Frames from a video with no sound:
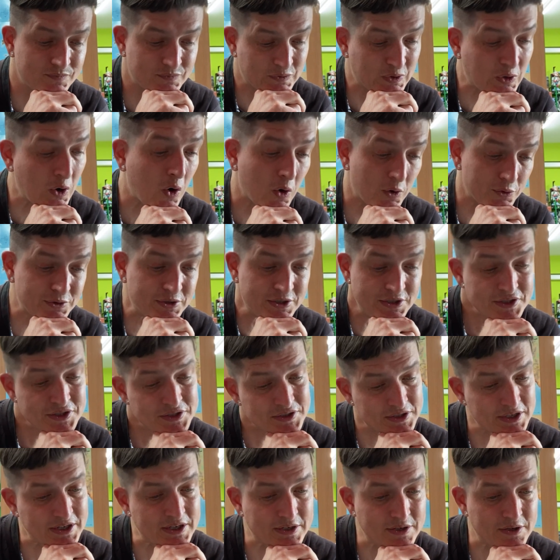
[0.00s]

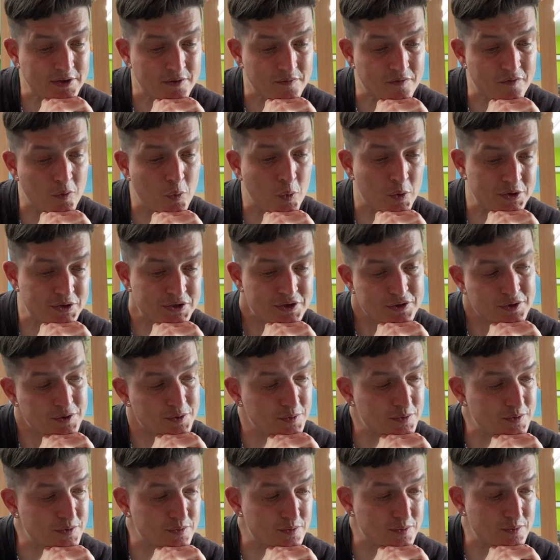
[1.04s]
cultist and enforced
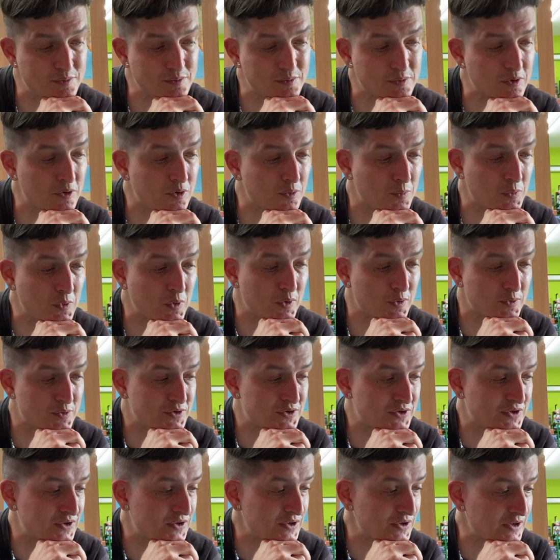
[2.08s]
to
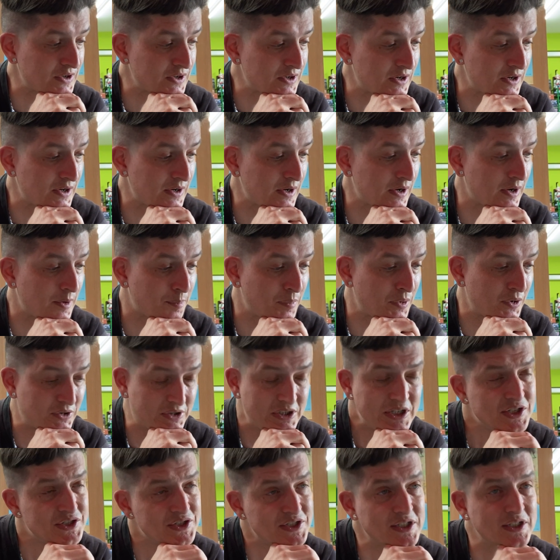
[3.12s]
almost a
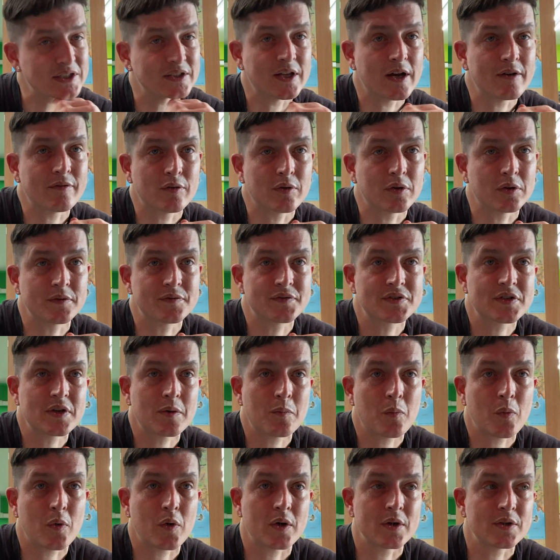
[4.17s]
policing level of
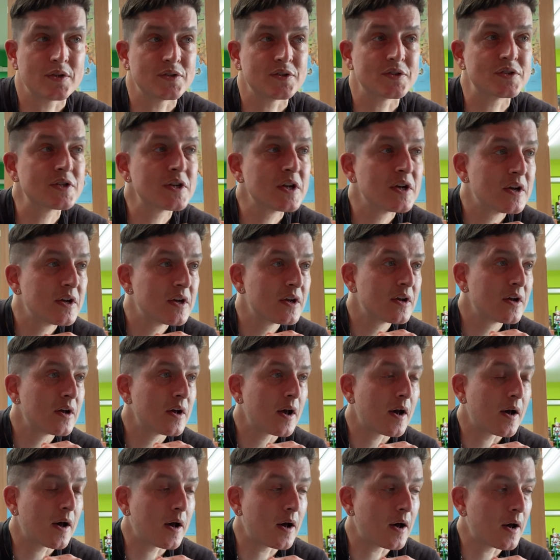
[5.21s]
someone's
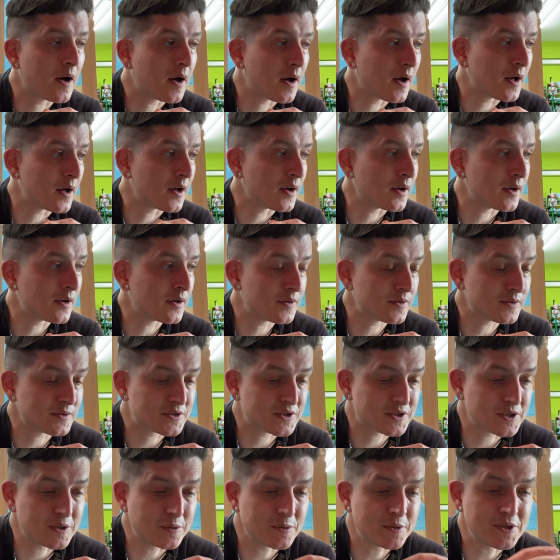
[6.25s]

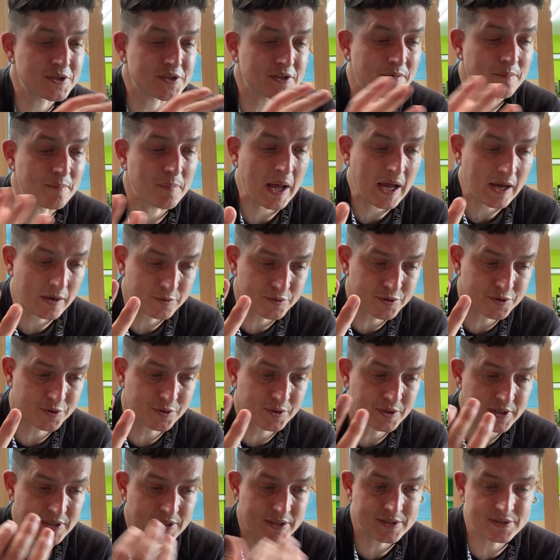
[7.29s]
series of
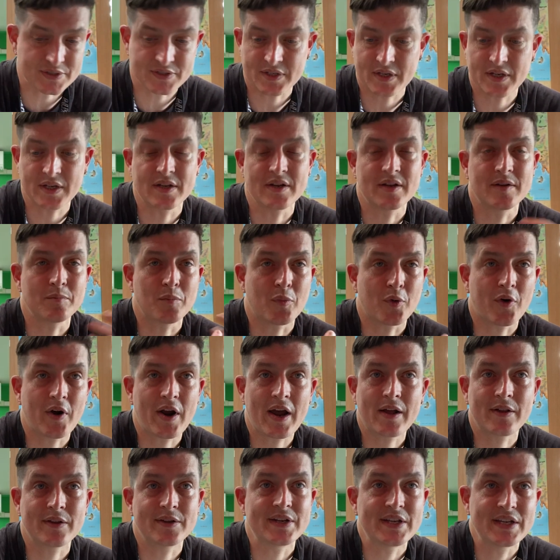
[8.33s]
boundaries and
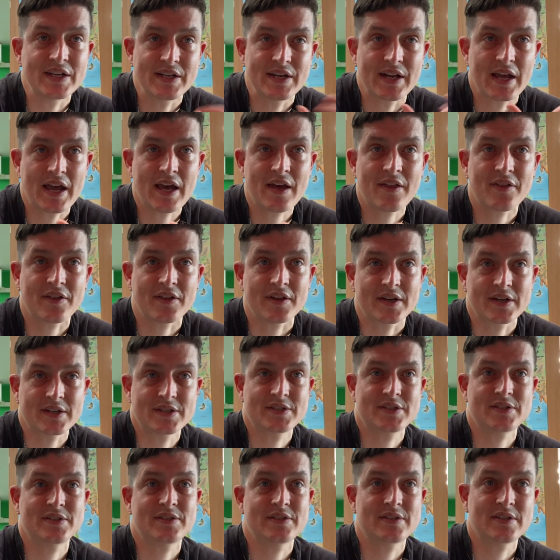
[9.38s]
morality and
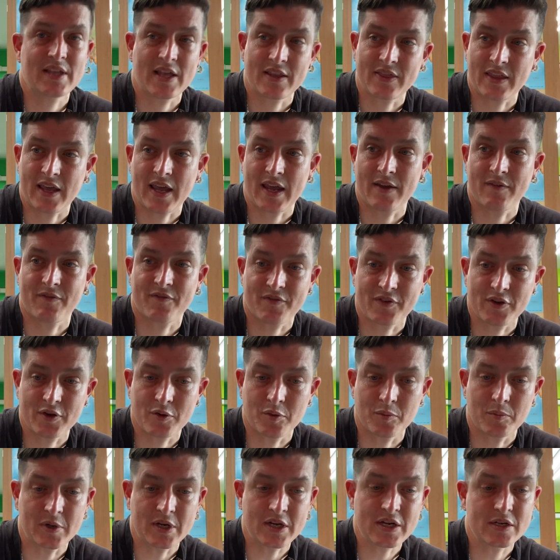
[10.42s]
ethics that they
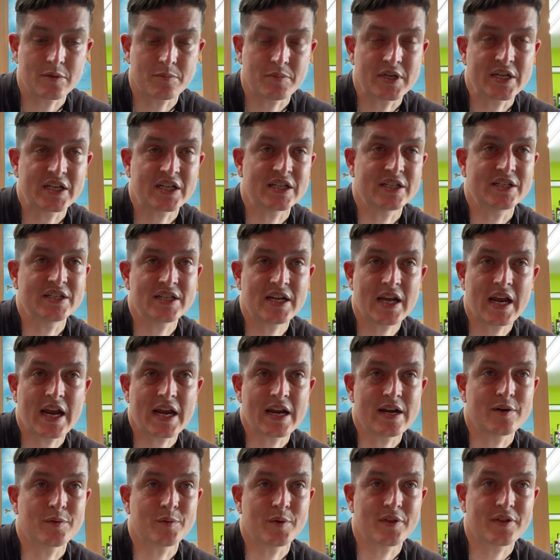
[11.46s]
feel need to be
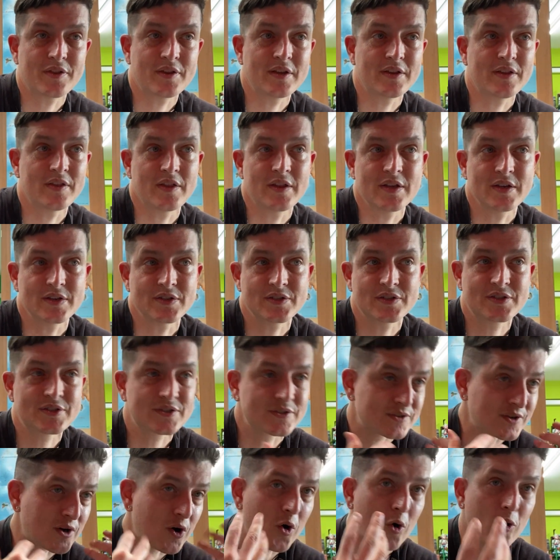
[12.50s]
contained within
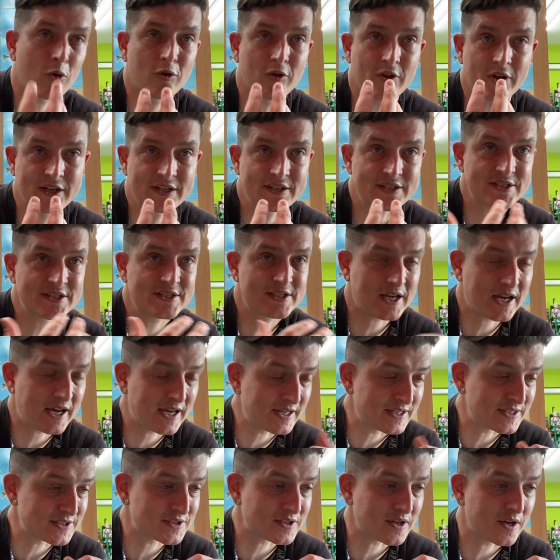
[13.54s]
this cult-like
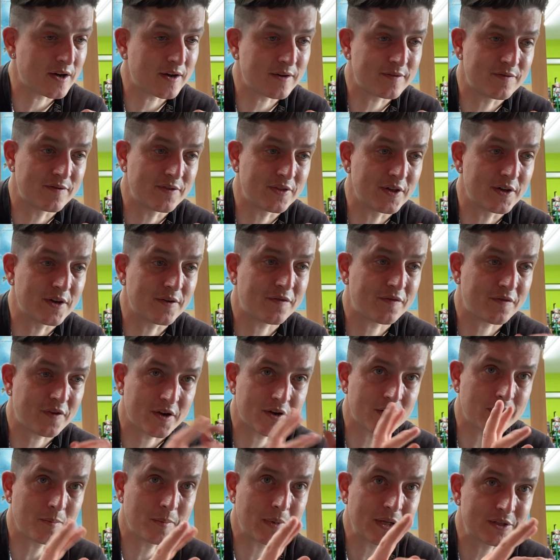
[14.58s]
status of the
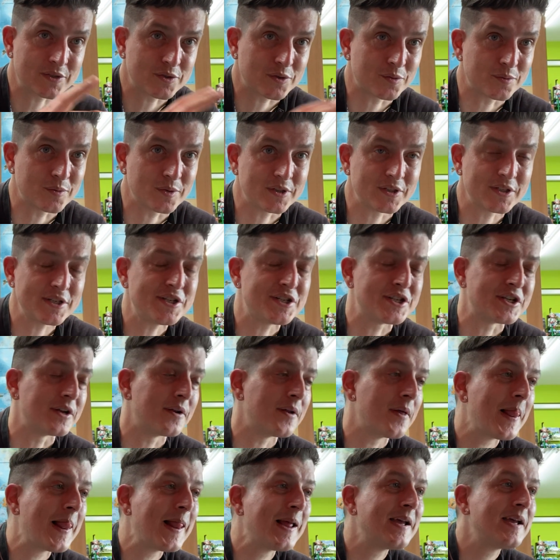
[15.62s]
fundamental religion.
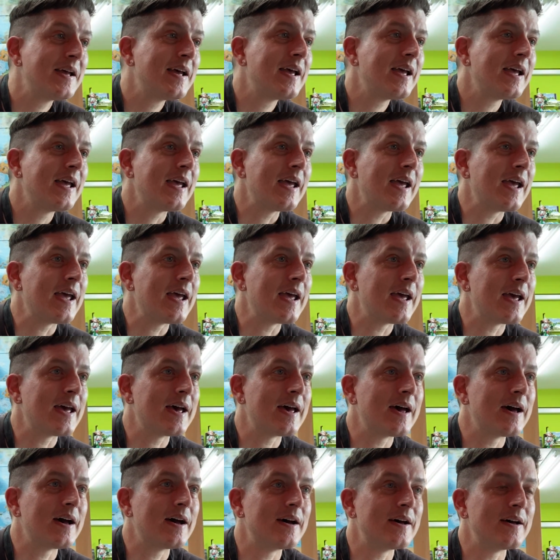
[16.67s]

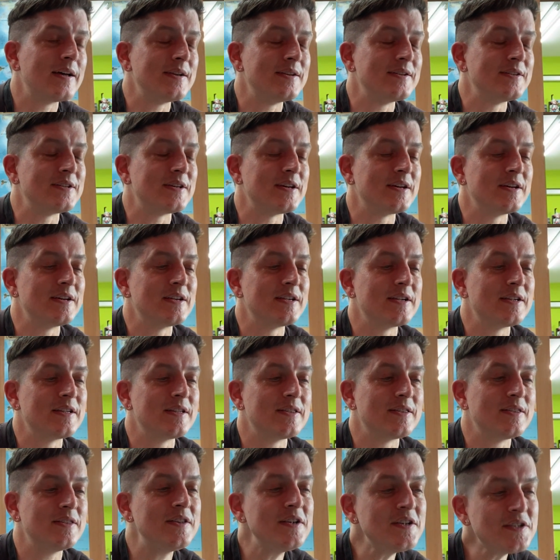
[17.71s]
And
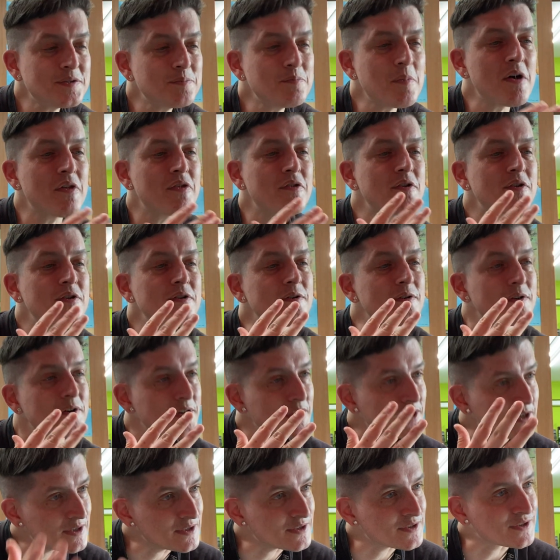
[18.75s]
this mother
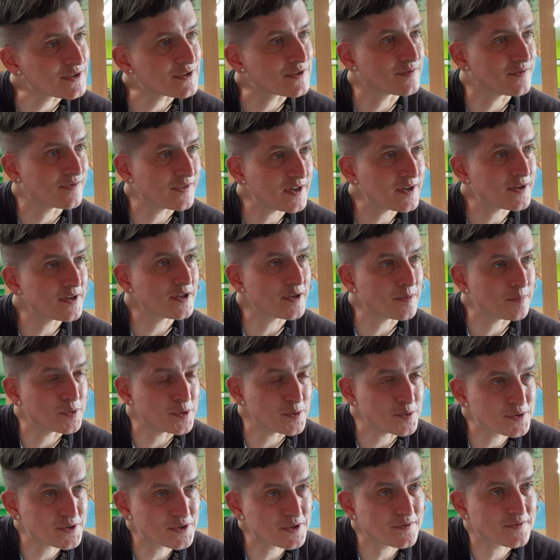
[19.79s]
is very
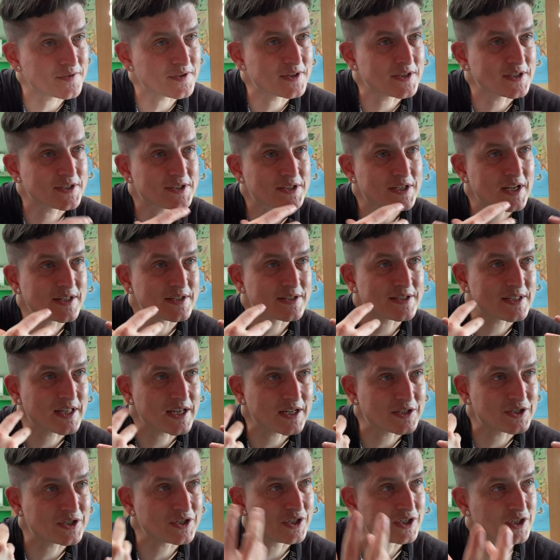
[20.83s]
abusive in the sense
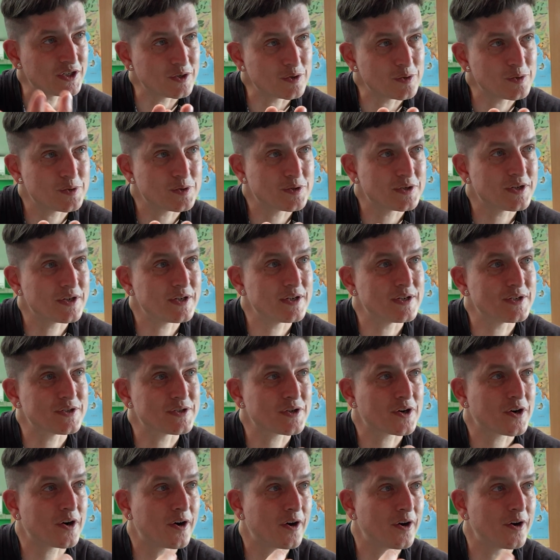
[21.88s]
that she uses
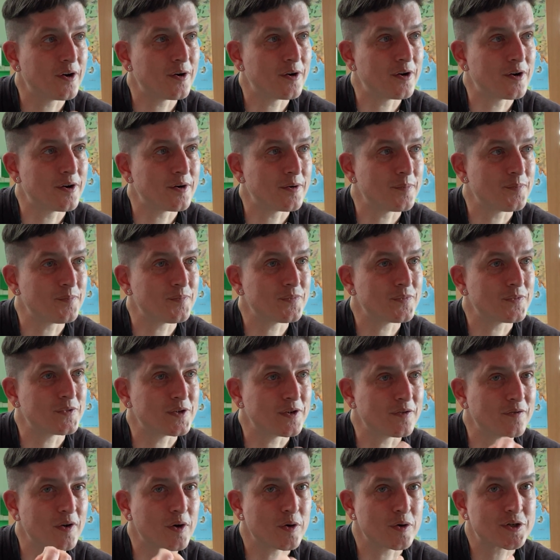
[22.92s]
her
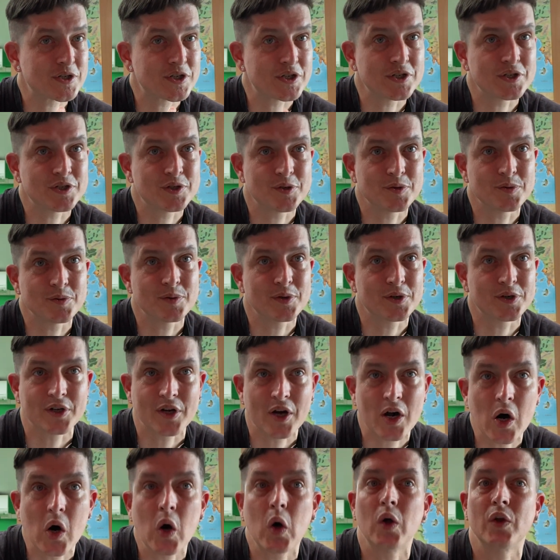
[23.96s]
devotion to her
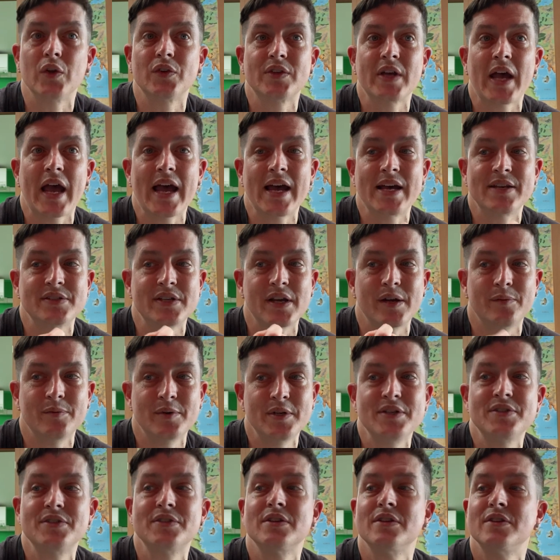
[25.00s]
cult as a
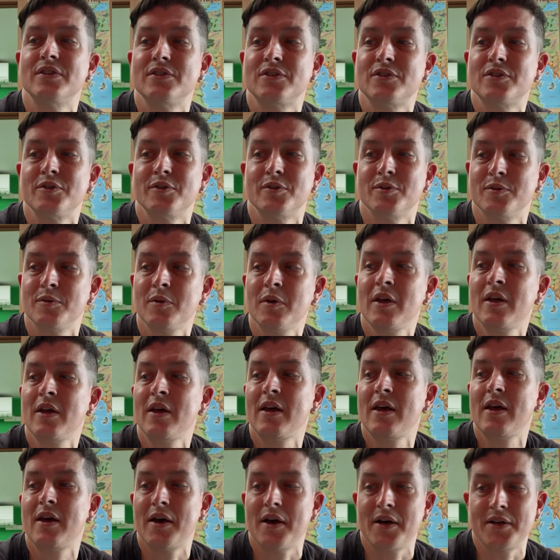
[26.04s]
reason to
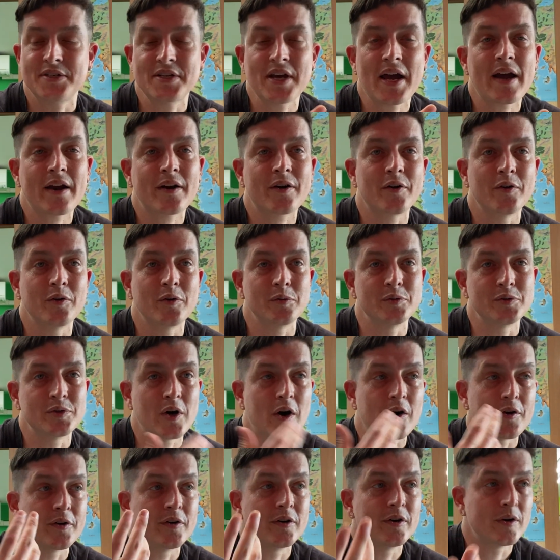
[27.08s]
attack her own
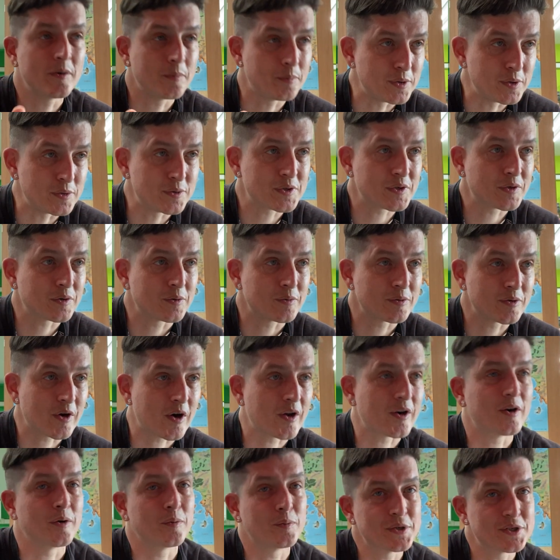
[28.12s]
daughter and abuse her own
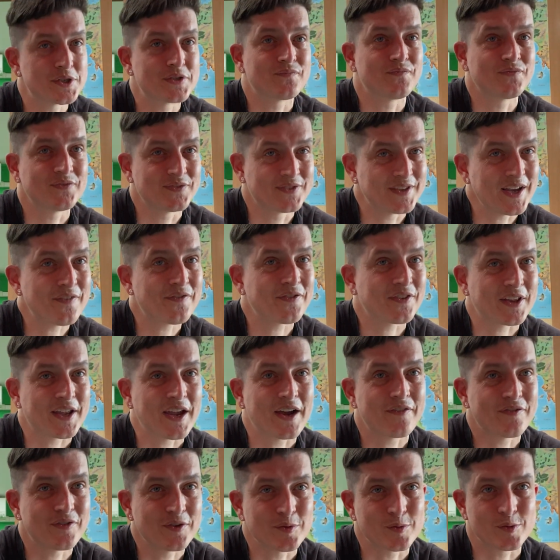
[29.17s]
daughter, which definitely
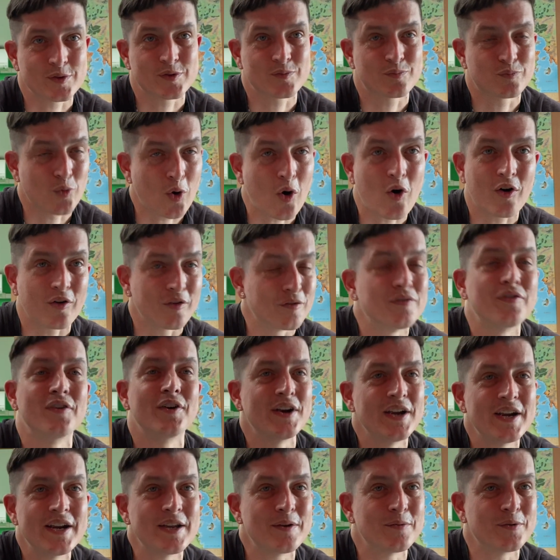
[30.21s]
I feel is wrong
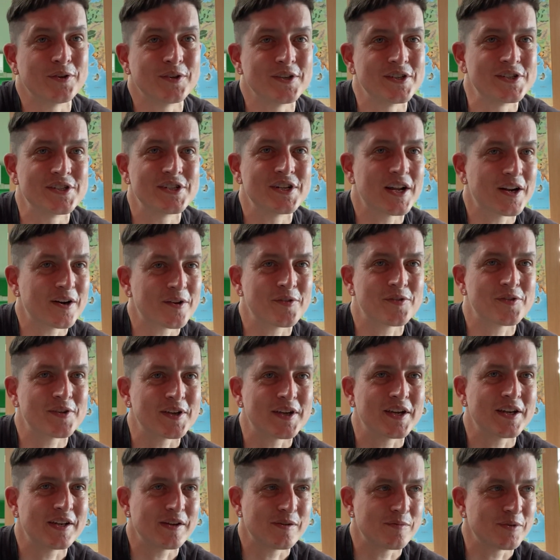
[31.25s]
for any religion. I don't
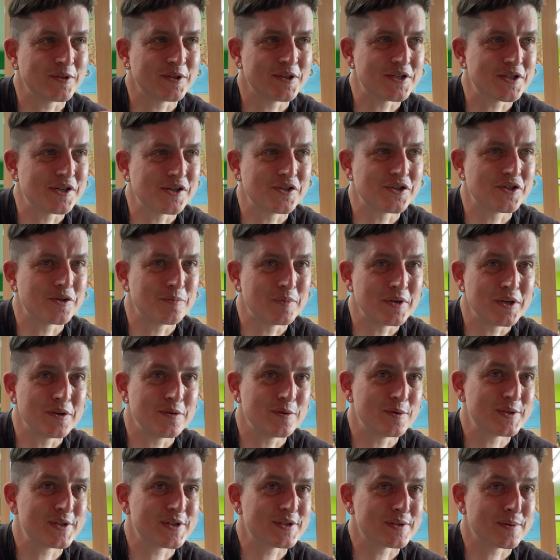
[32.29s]
think any religion should be
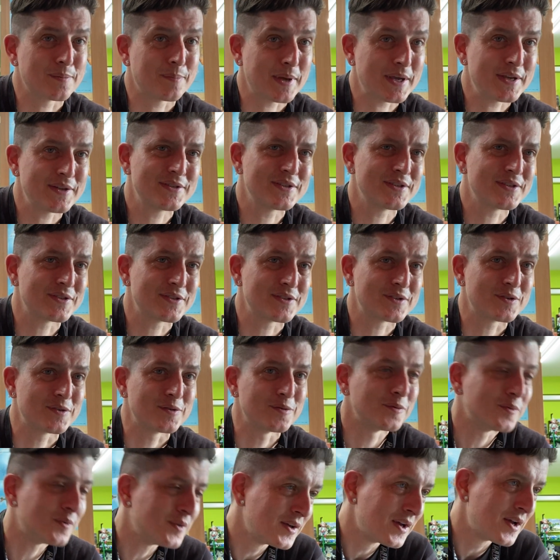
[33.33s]
used as a basis
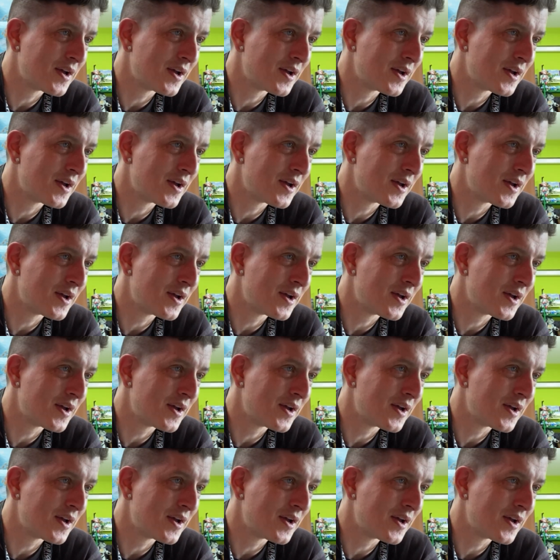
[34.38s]
to